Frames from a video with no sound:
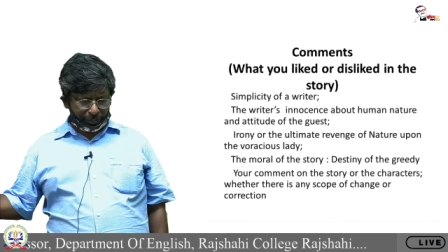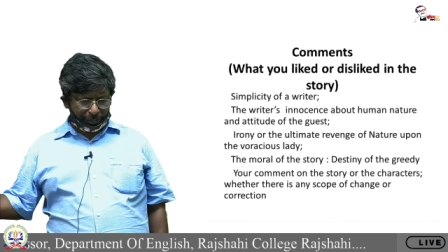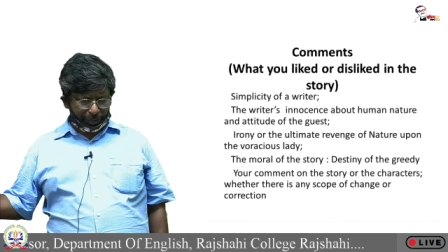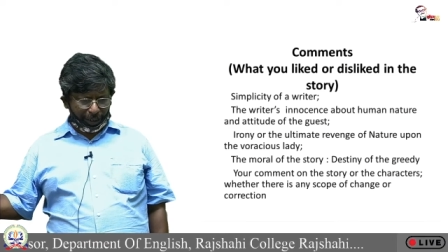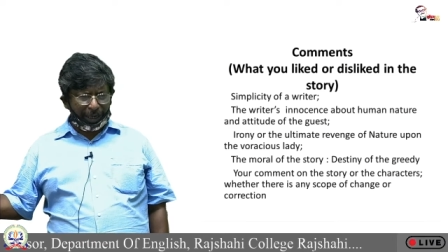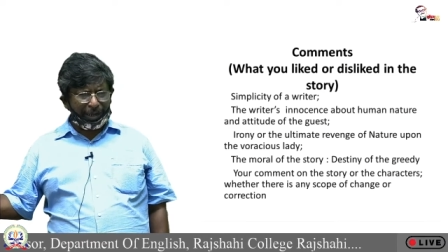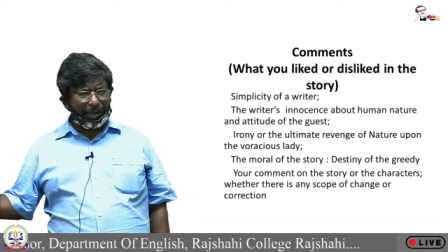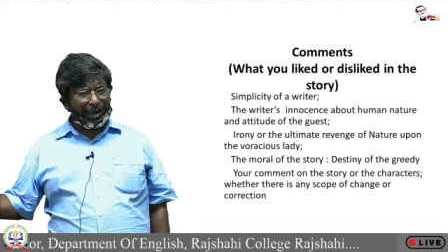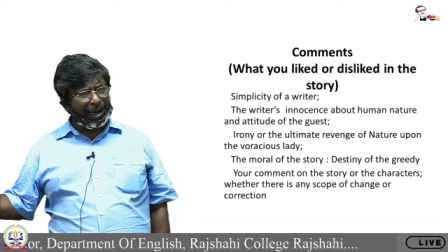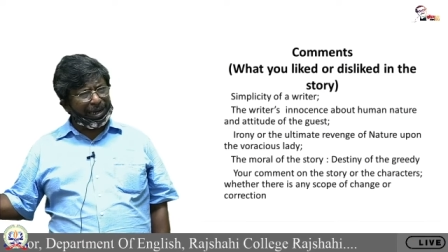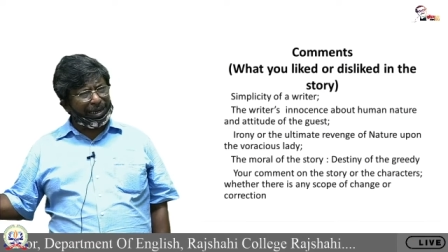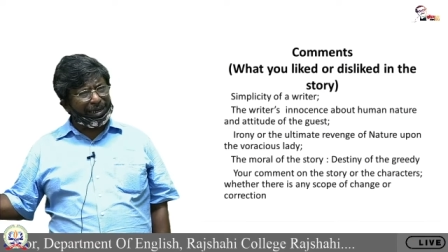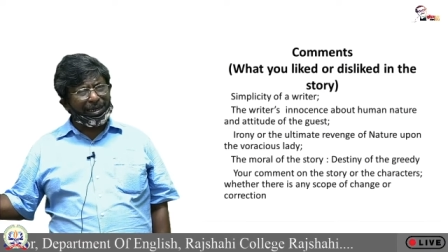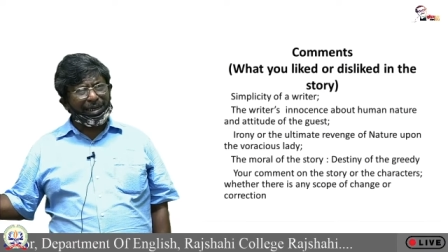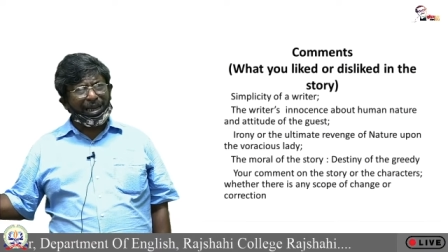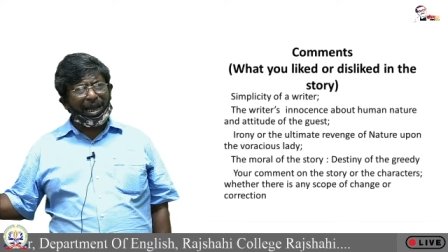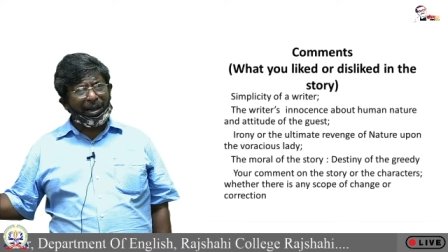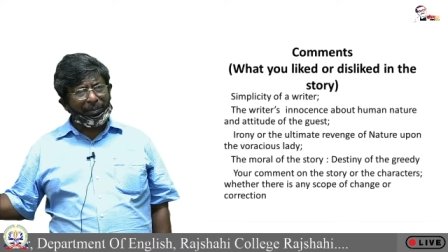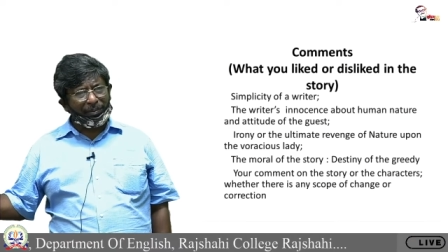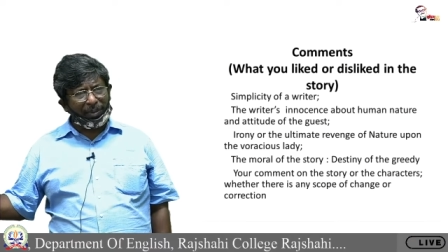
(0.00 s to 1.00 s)
write
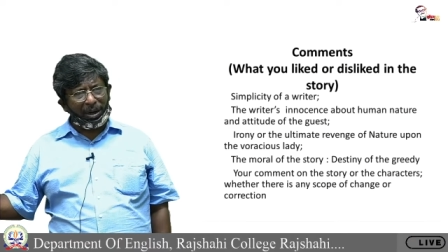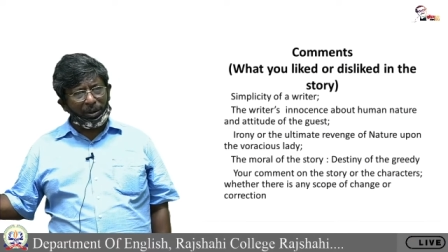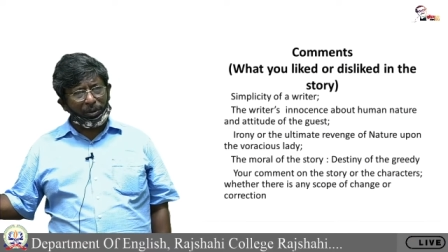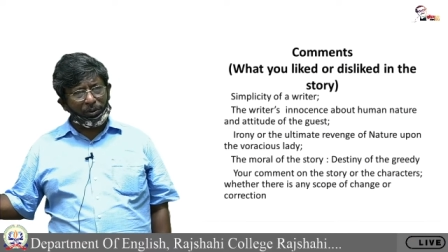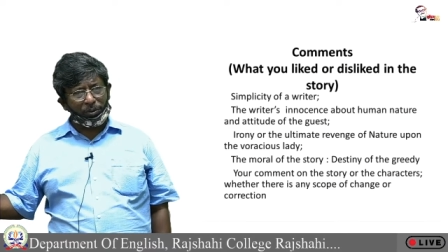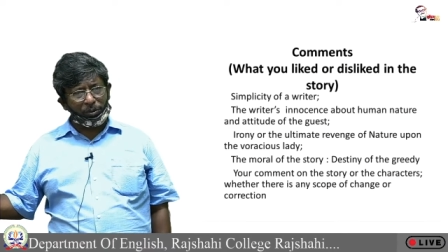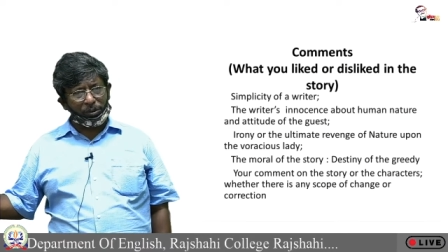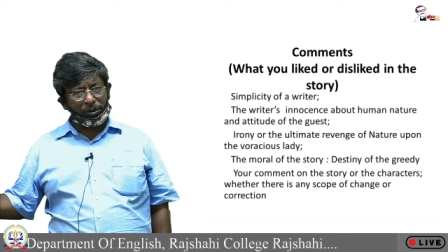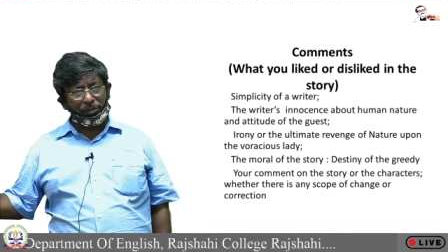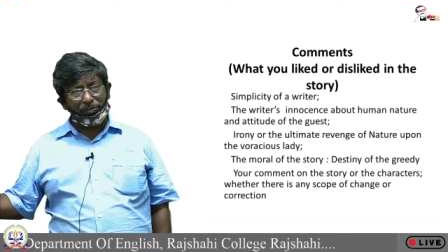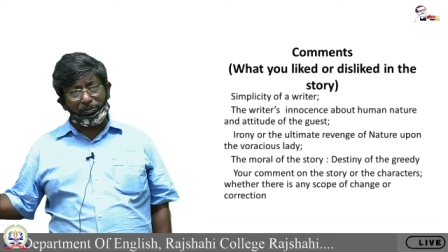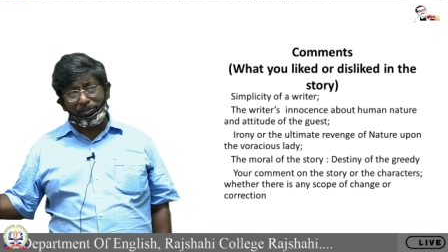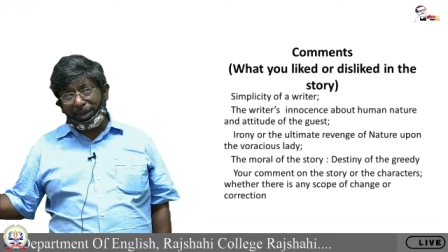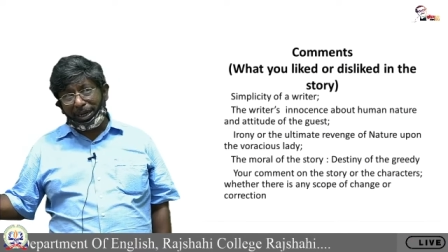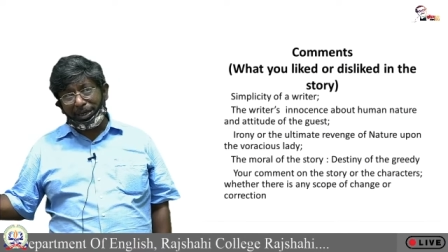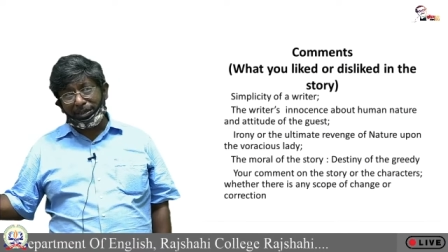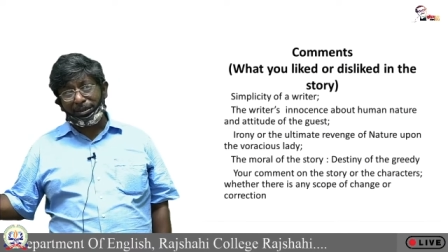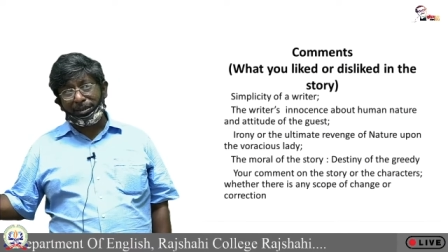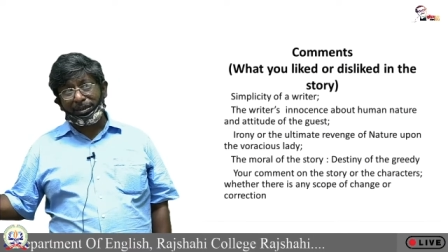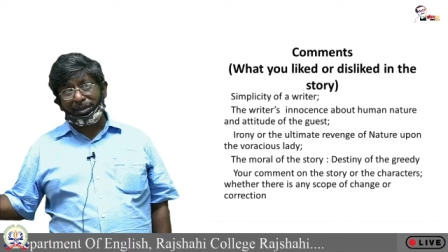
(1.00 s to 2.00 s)
about.
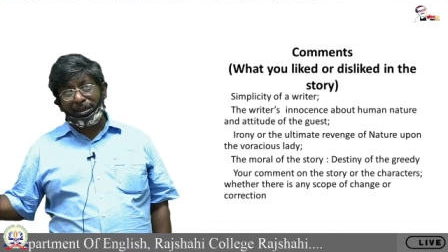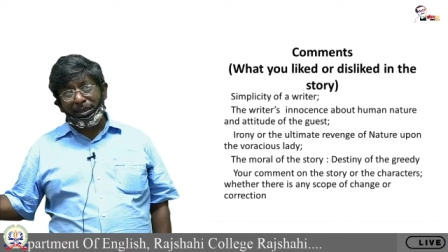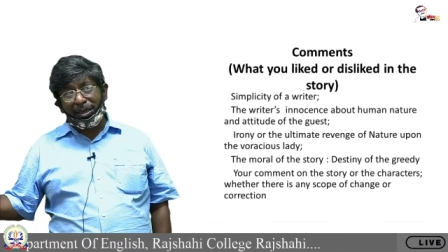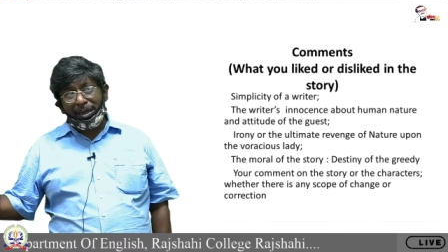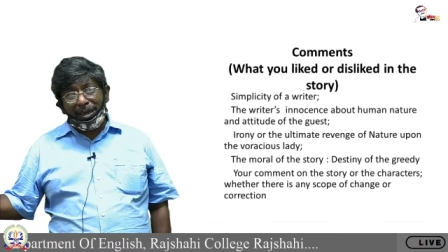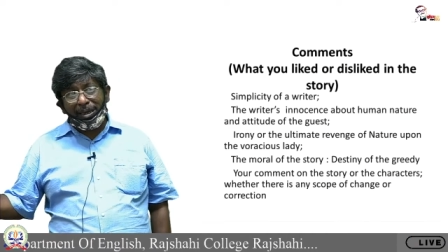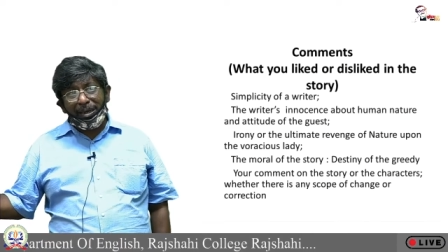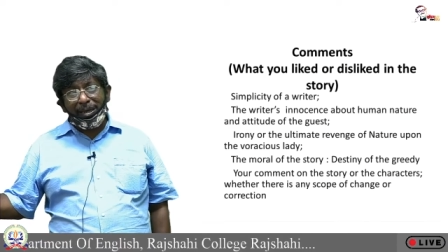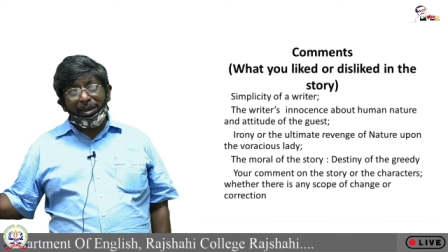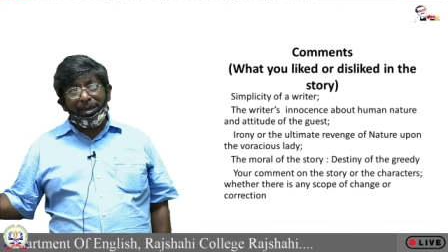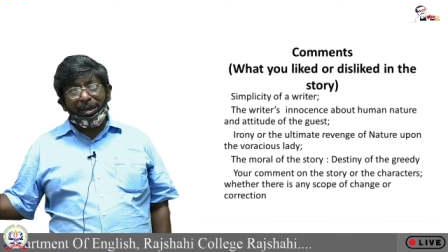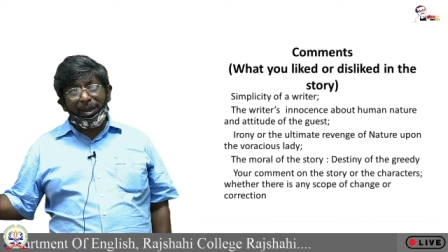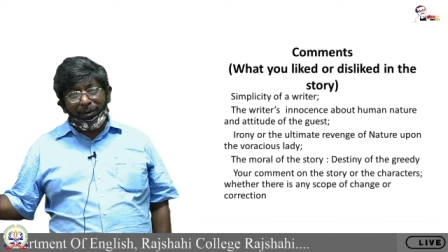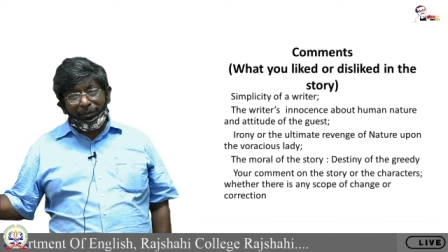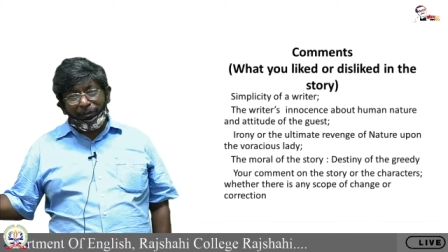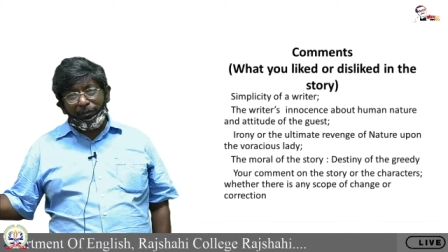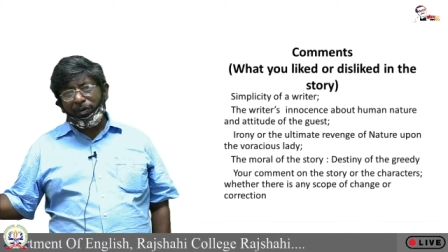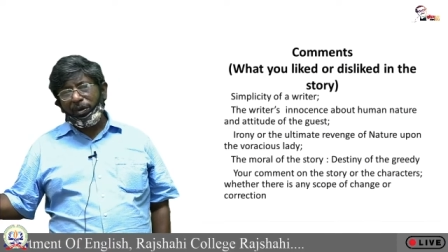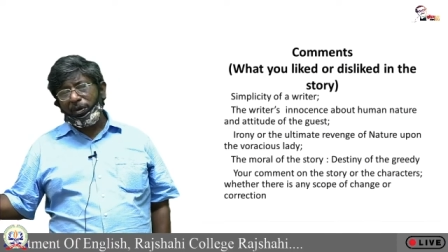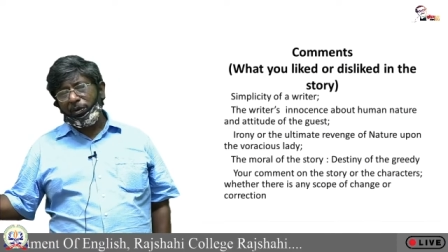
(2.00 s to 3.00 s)
But
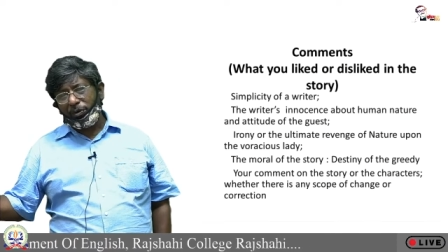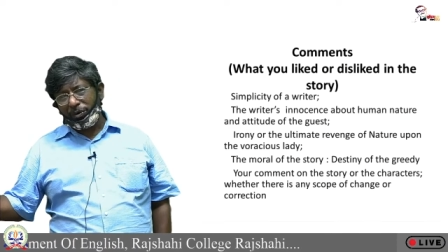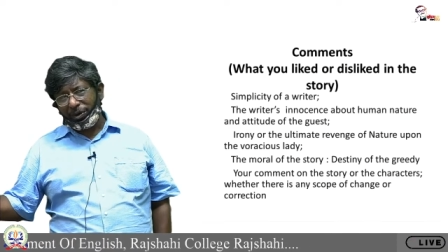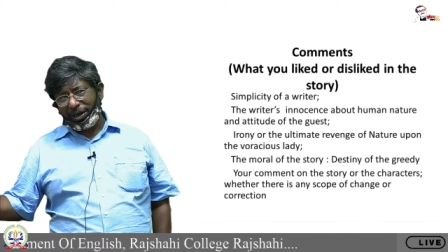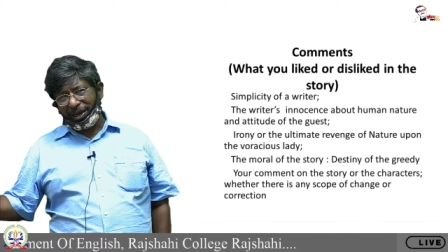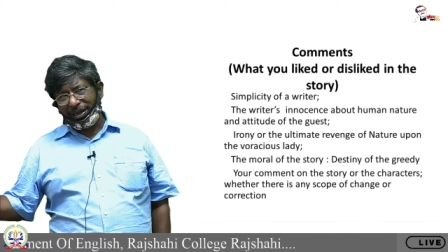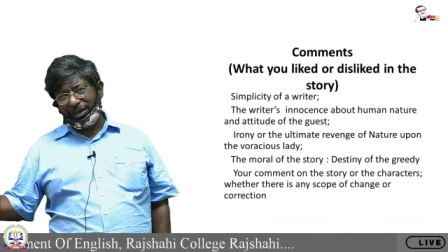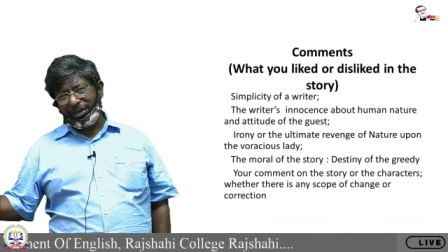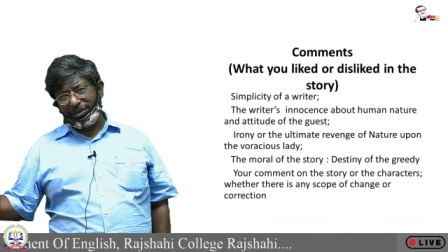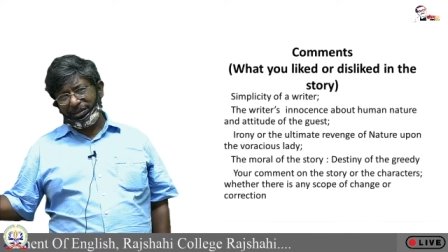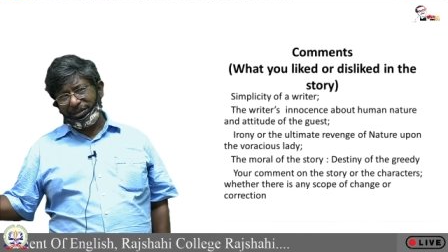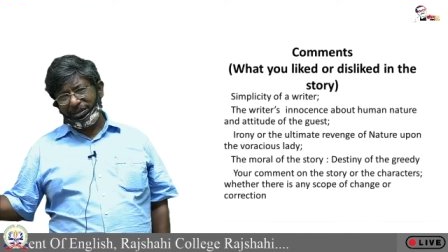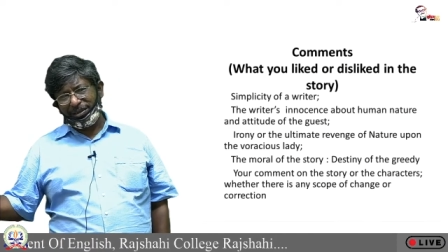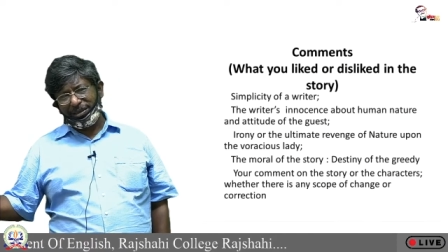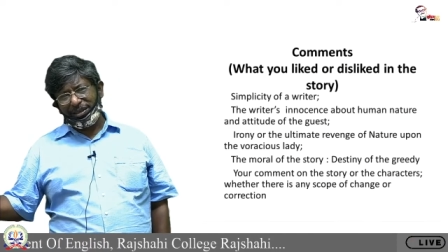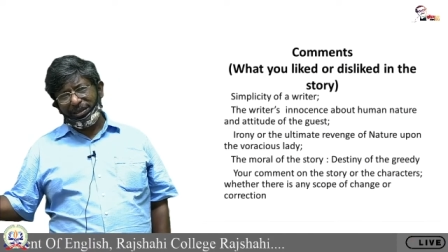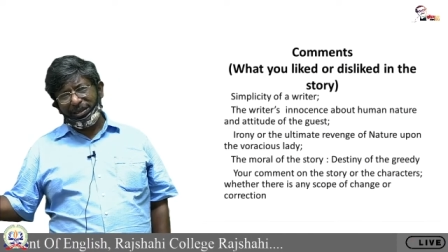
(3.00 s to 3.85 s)
if you write